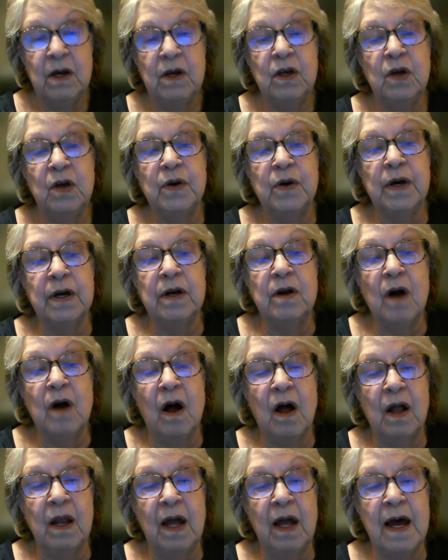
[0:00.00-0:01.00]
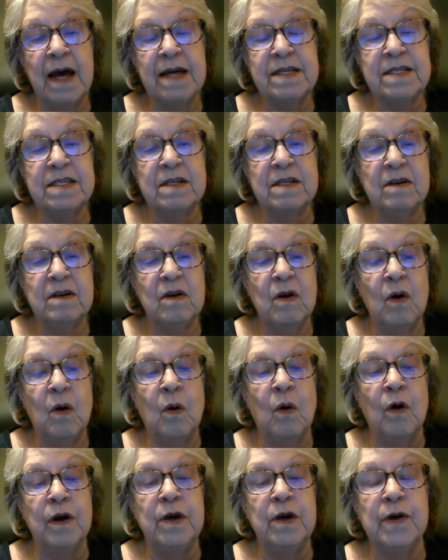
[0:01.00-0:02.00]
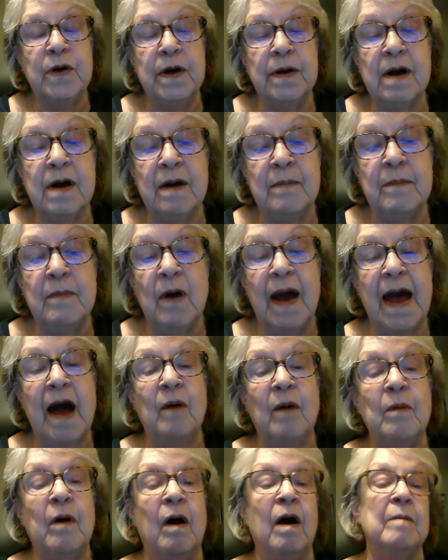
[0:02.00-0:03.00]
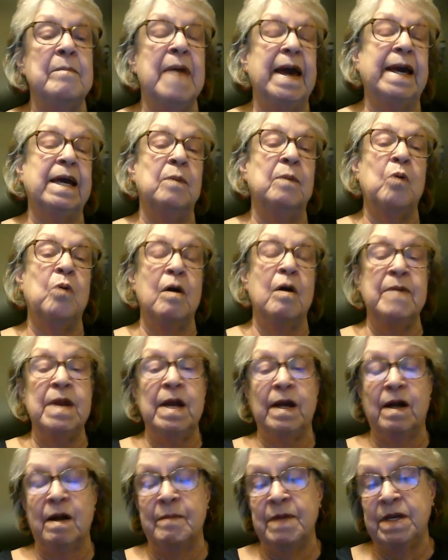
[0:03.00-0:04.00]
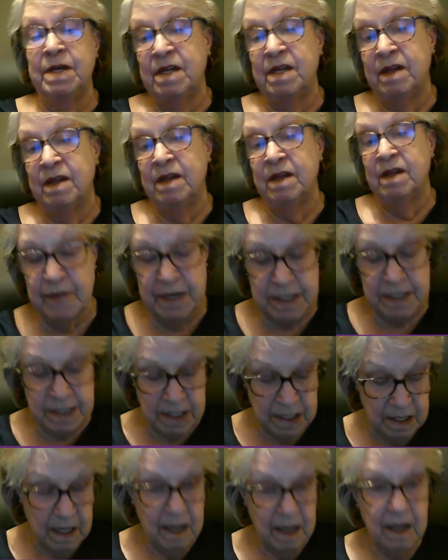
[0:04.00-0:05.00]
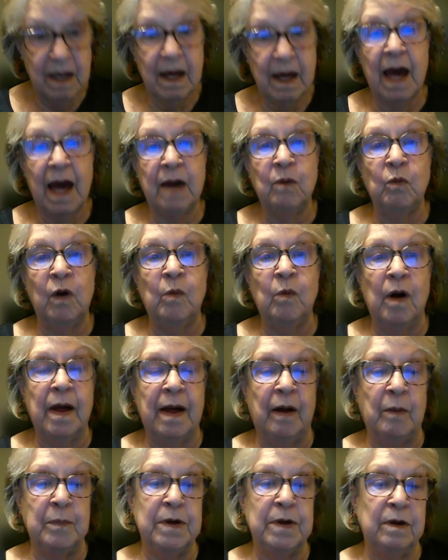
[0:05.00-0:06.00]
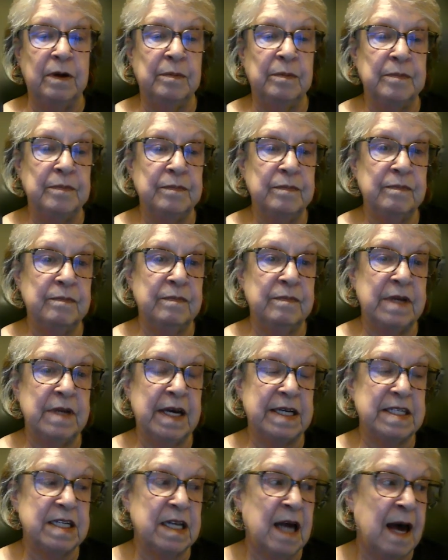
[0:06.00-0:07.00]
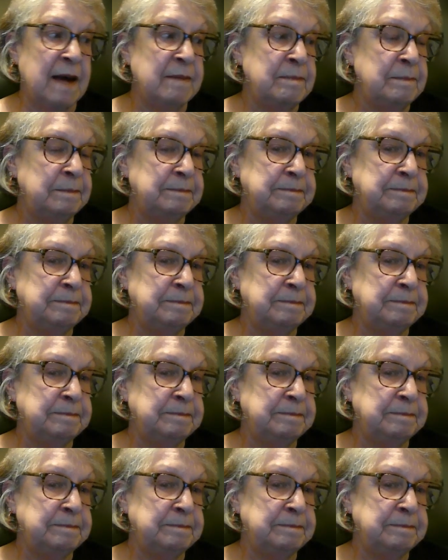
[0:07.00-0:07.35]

you can call us or you can come help uh, make an appointment and come into the office and we will help you. Next slide.